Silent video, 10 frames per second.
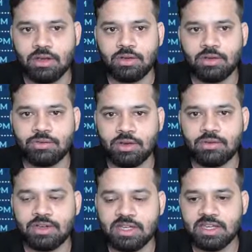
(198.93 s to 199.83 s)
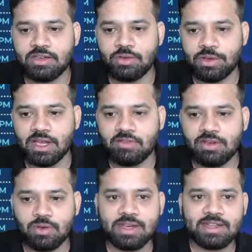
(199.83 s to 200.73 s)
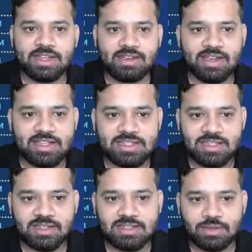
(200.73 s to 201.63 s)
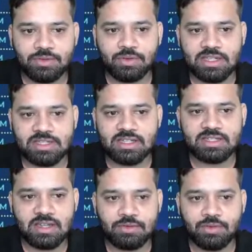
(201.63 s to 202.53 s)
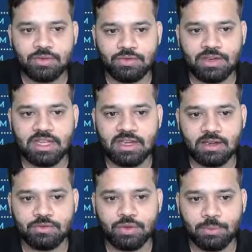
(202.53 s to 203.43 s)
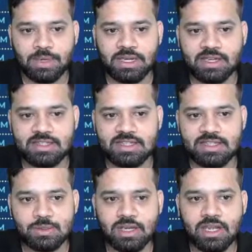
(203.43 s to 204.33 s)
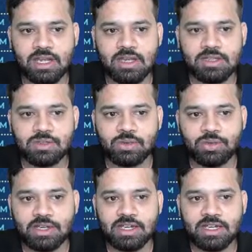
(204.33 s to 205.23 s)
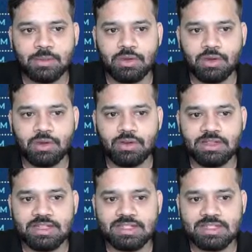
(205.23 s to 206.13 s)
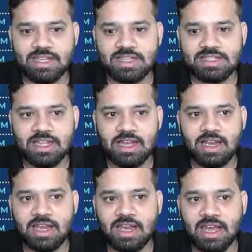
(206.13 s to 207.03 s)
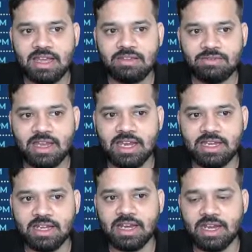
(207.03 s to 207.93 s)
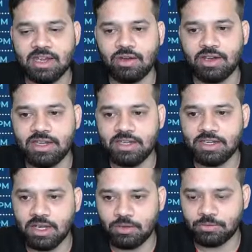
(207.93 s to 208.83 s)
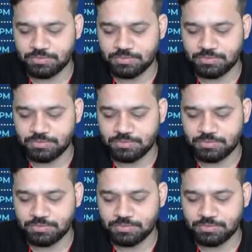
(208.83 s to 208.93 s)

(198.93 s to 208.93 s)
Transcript: Going forward, here you can have a look at the test series. A few test series are for free and a few paid tests as well. So you can attempt all these tests live and recorded now.